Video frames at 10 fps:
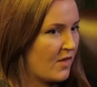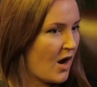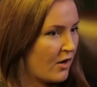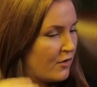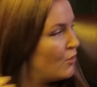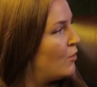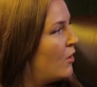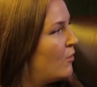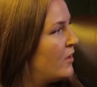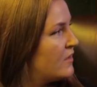
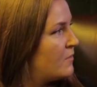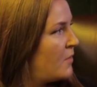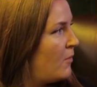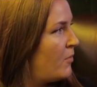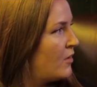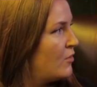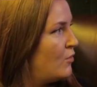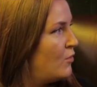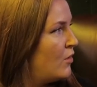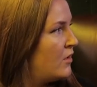argue with people
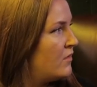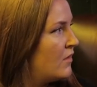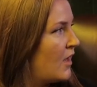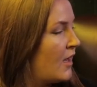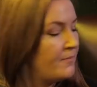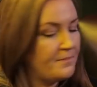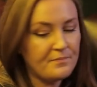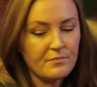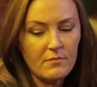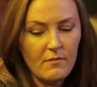who had,
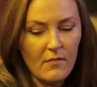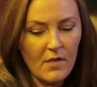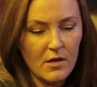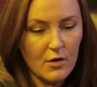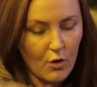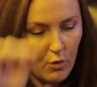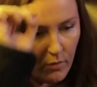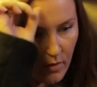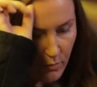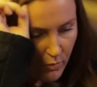
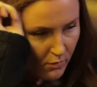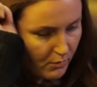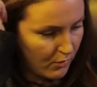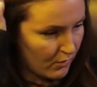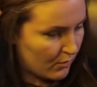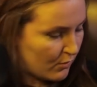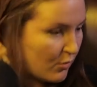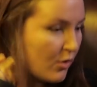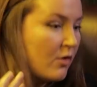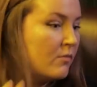
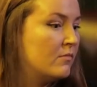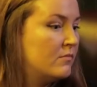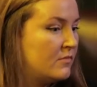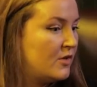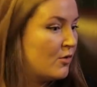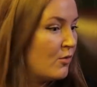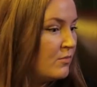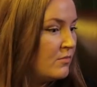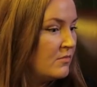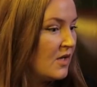were
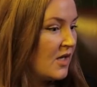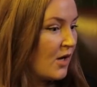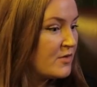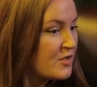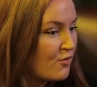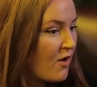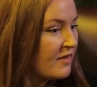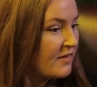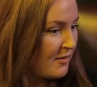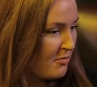
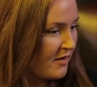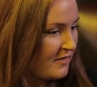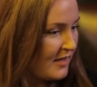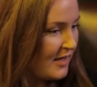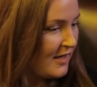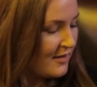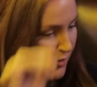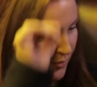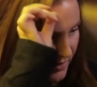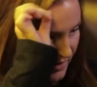aristocratic practically, you
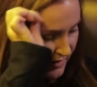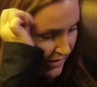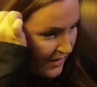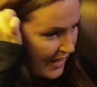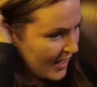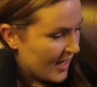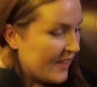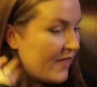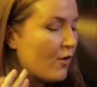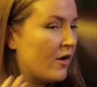know, and that they,
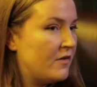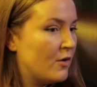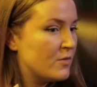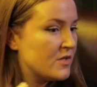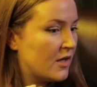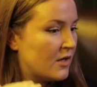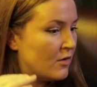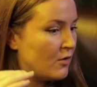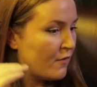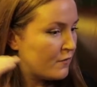their idea was like,
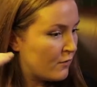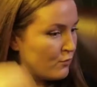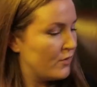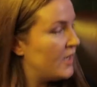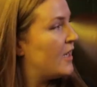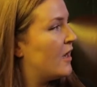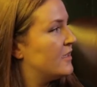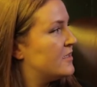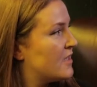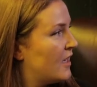you have to have really
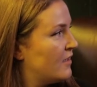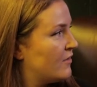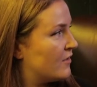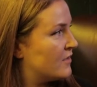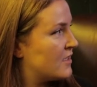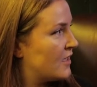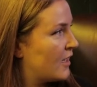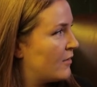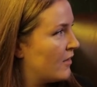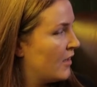high standards and
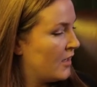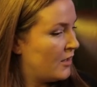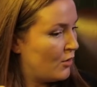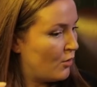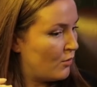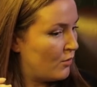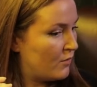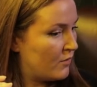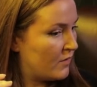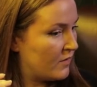like, you know,
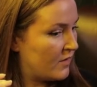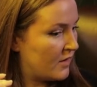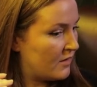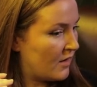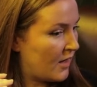that